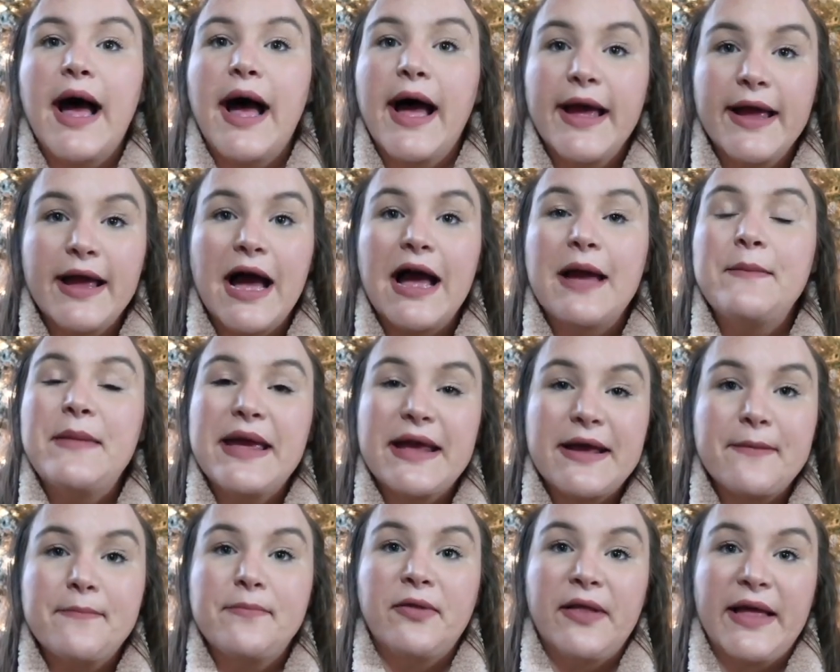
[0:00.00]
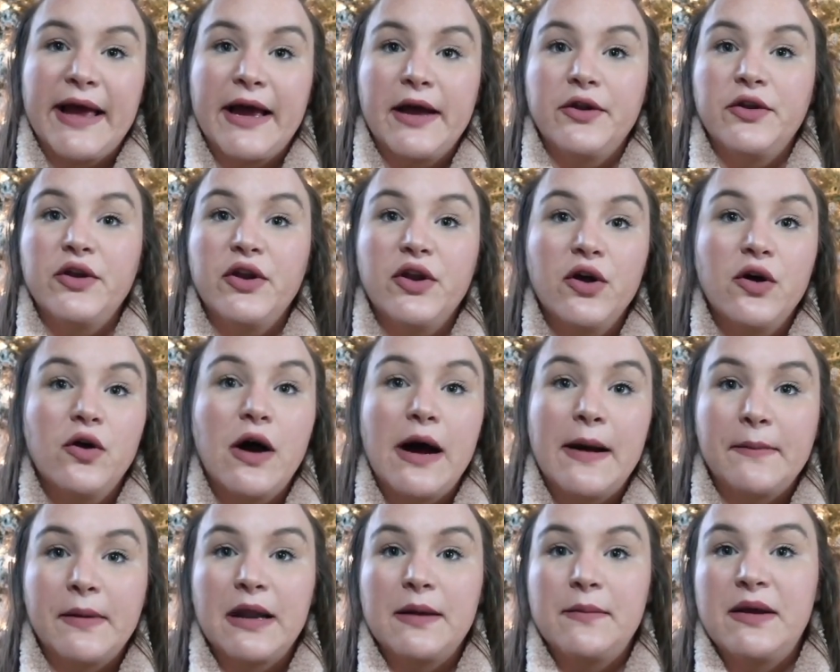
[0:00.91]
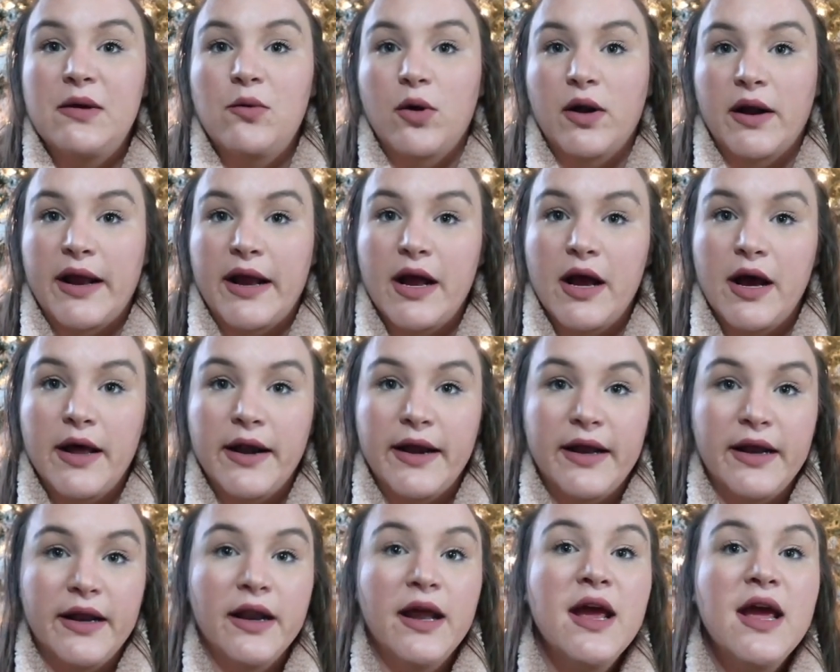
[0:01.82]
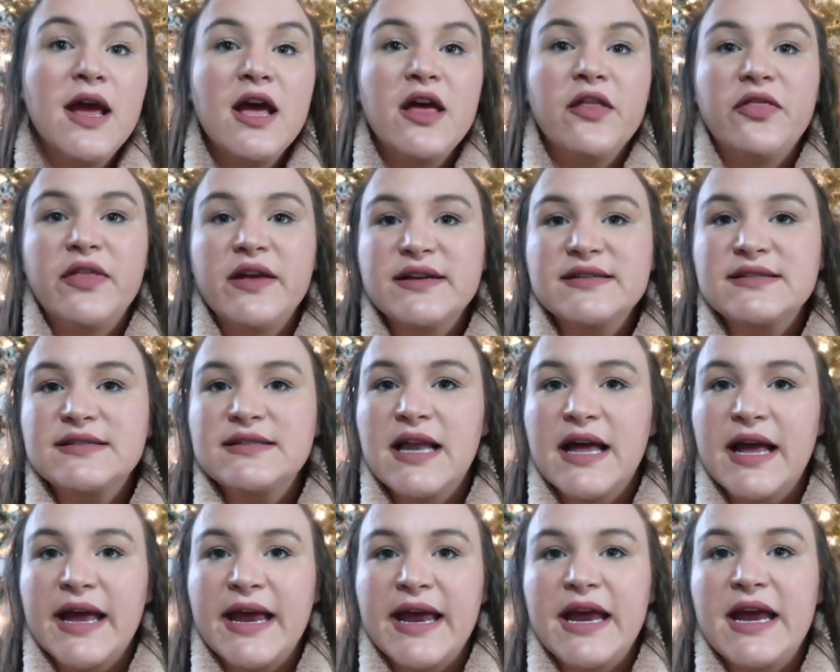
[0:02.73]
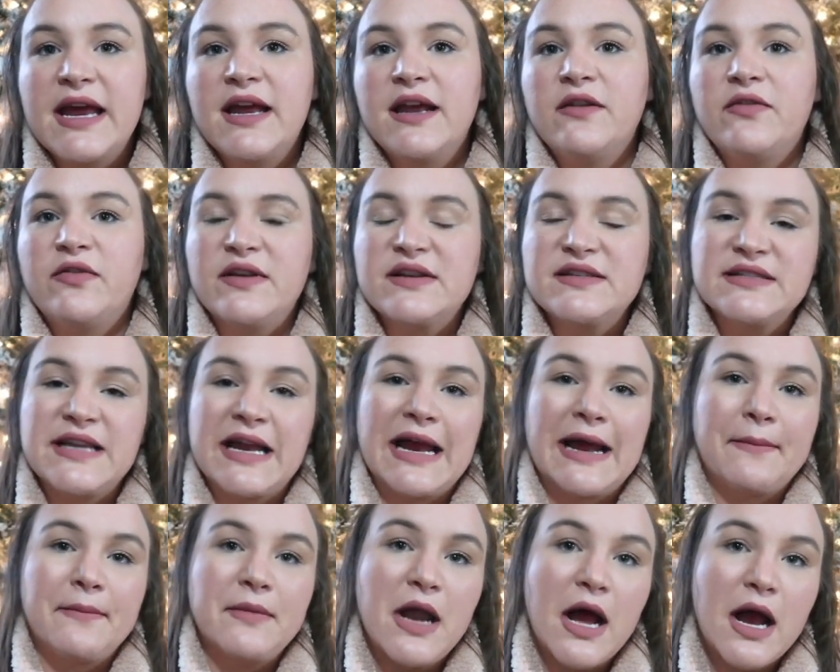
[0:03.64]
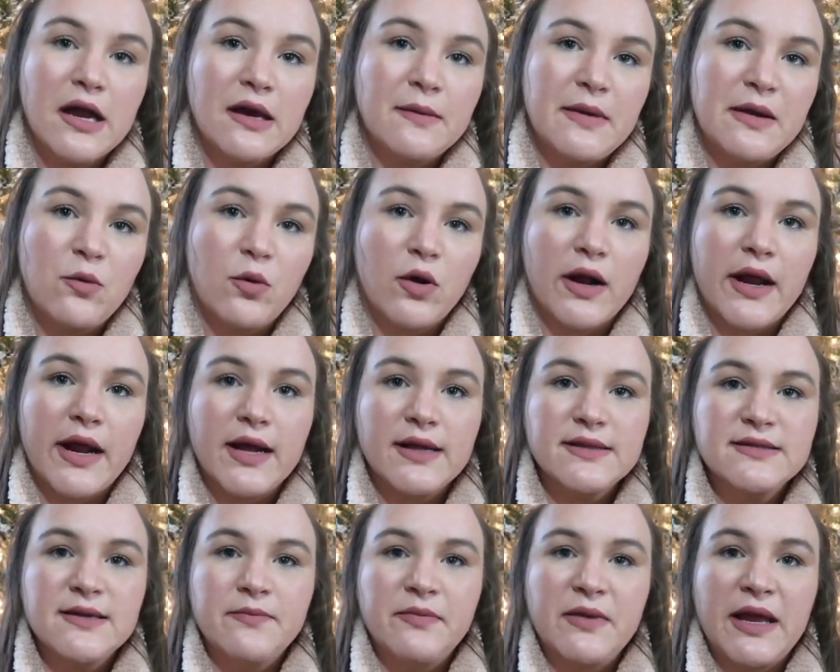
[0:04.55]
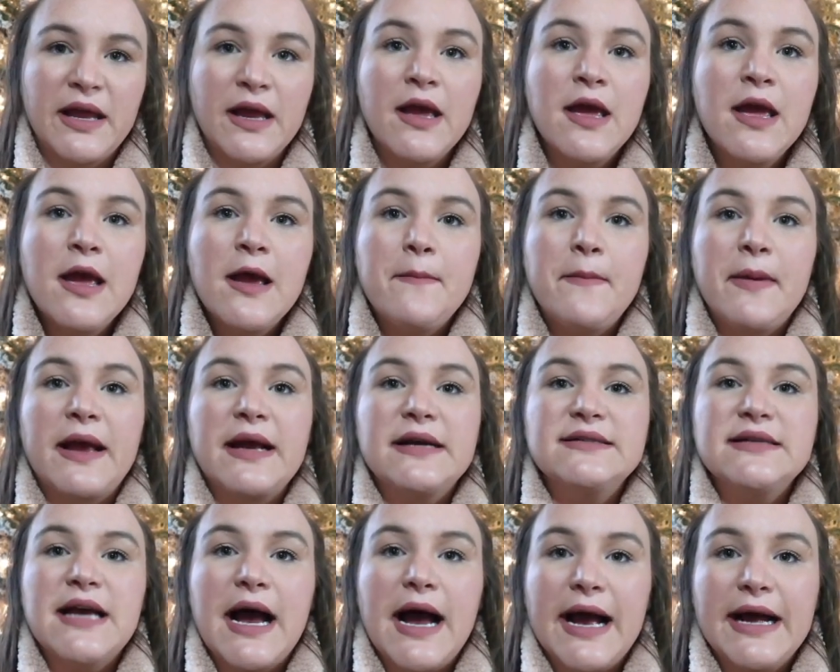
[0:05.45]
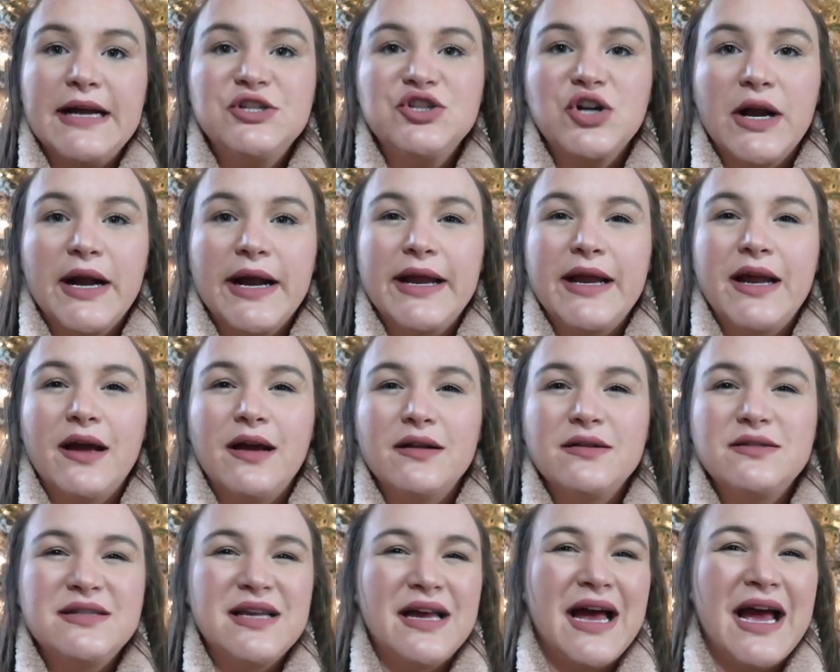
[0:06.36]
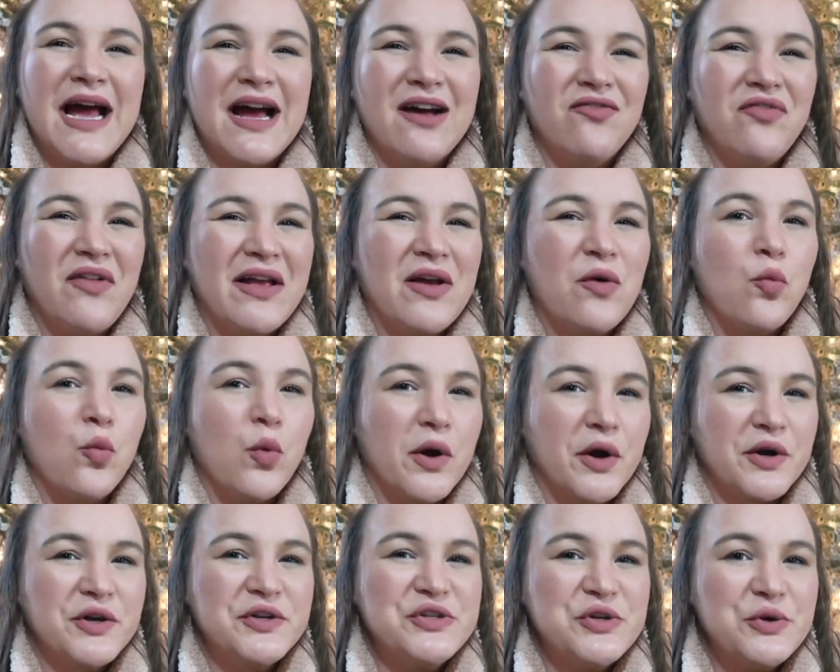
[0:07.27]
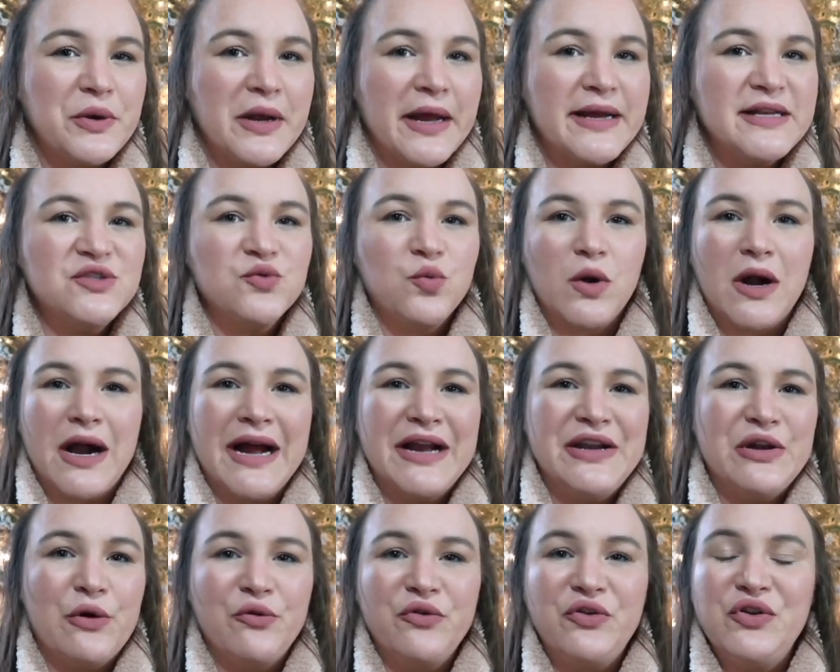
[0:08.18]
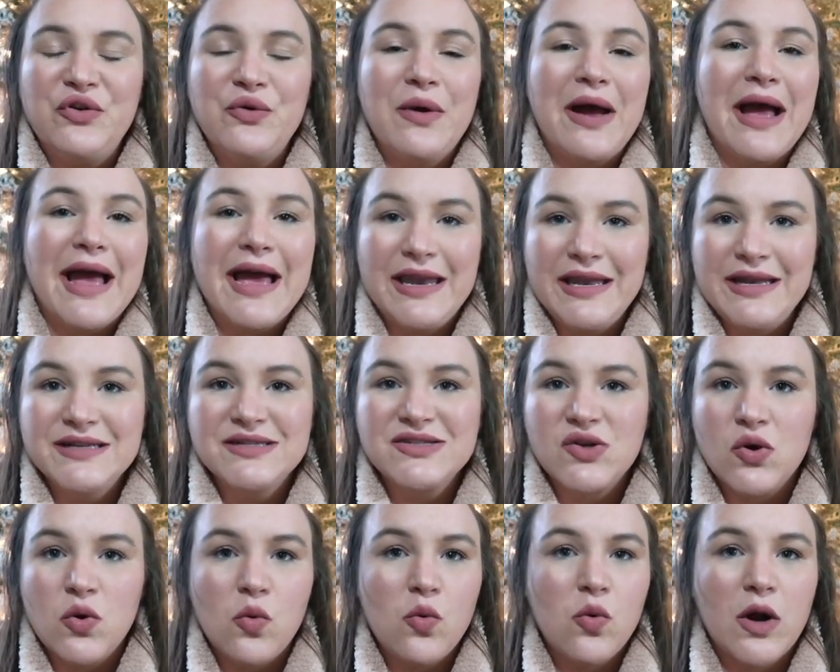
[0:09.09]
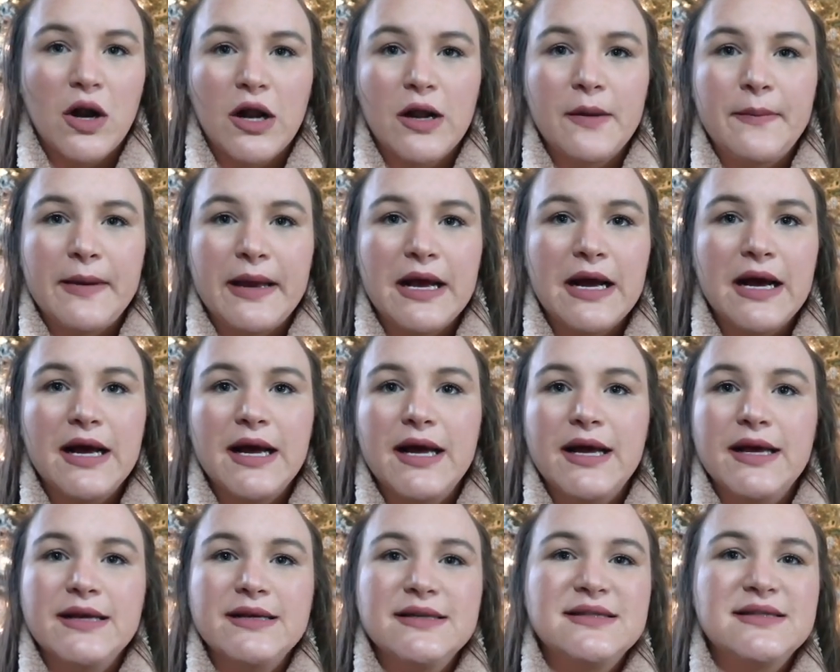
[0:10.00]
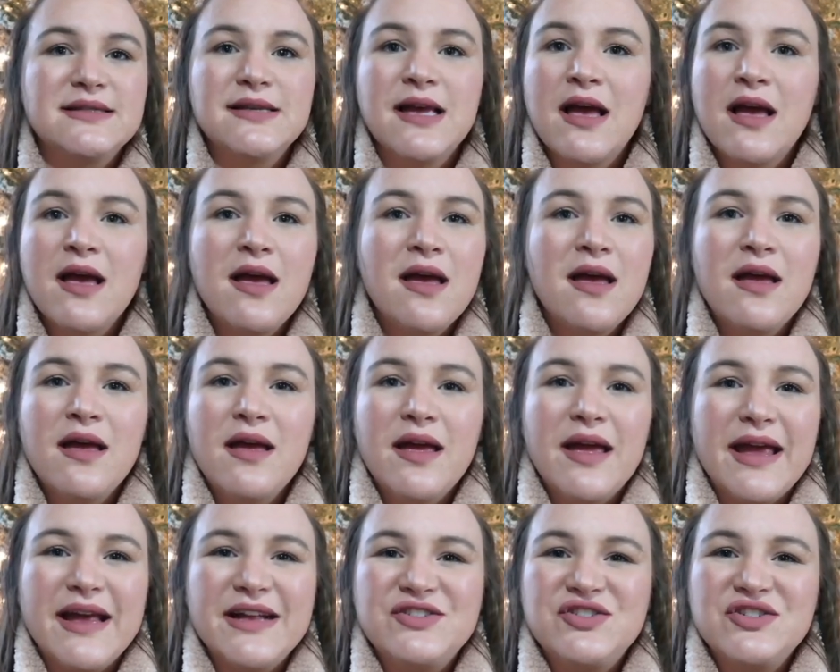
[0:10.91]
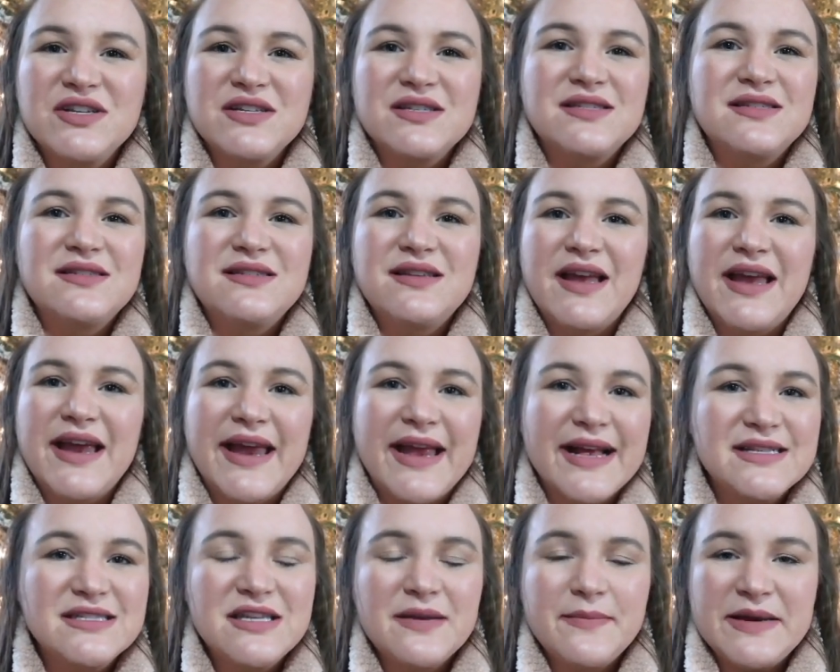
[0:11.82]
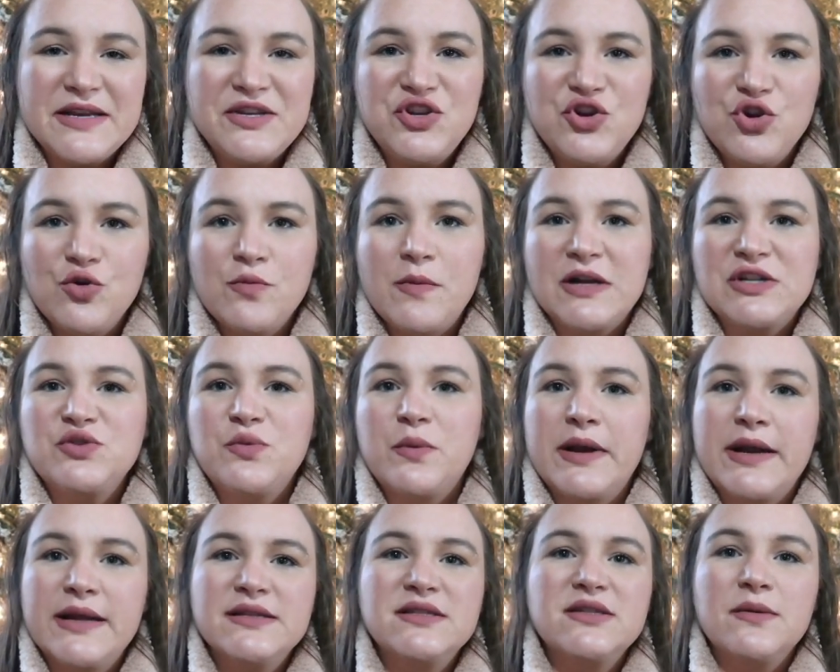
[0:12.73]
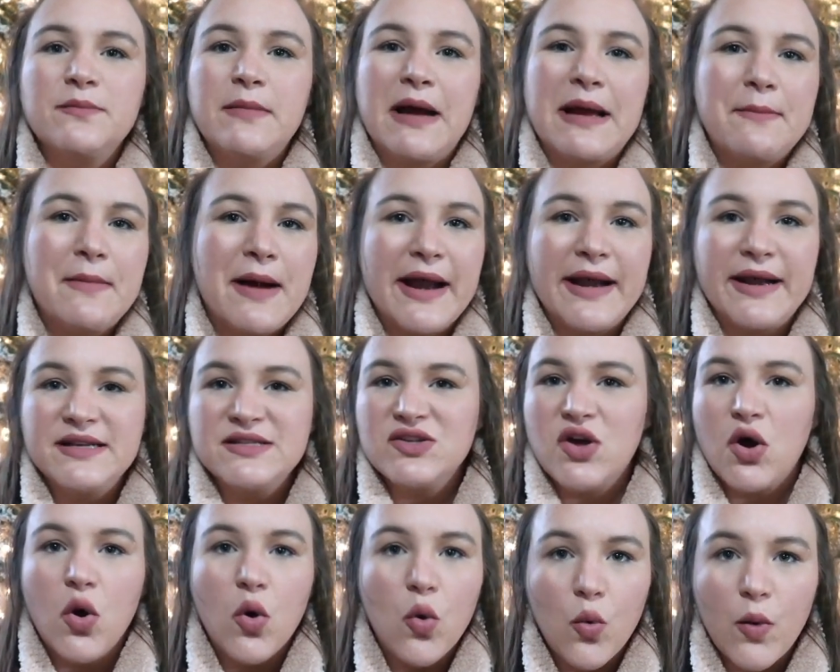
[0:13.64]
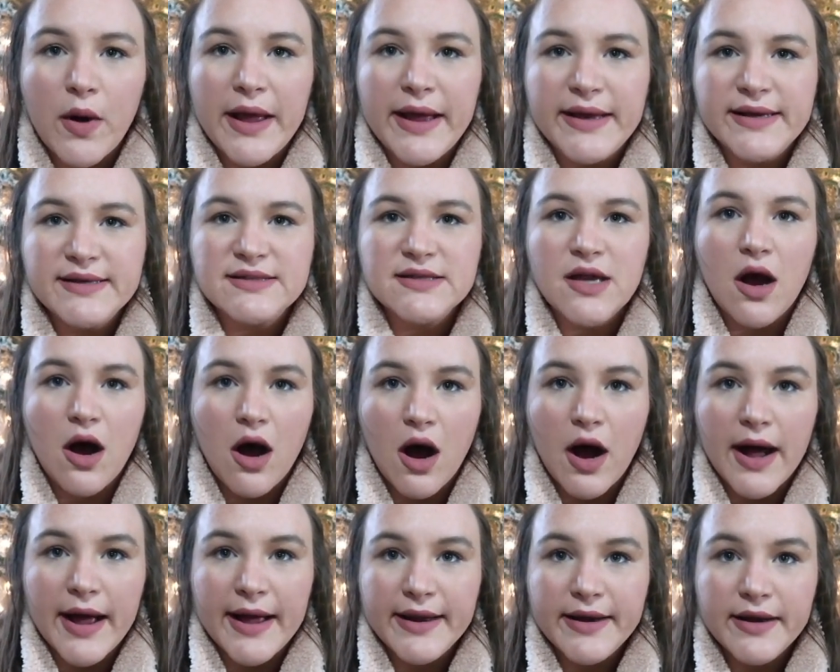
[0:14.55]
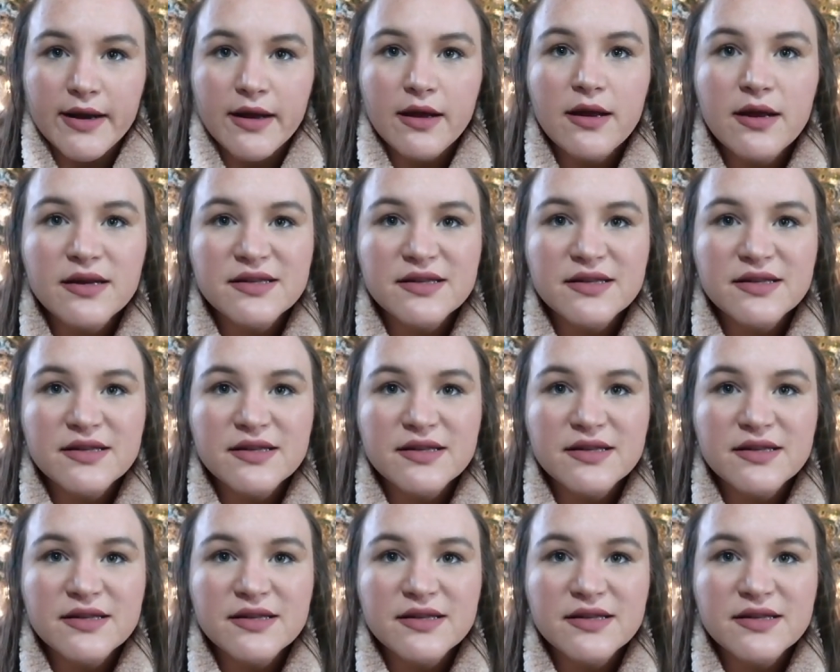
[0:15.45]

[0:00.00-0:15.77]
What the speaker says: I make a plan. You know, I'm gonna be working on it this night I'm not gonna be working on something, because I try to have like 1 or 2 nights where I don't do any schoolwork, because it gets to be too much when my mind is always on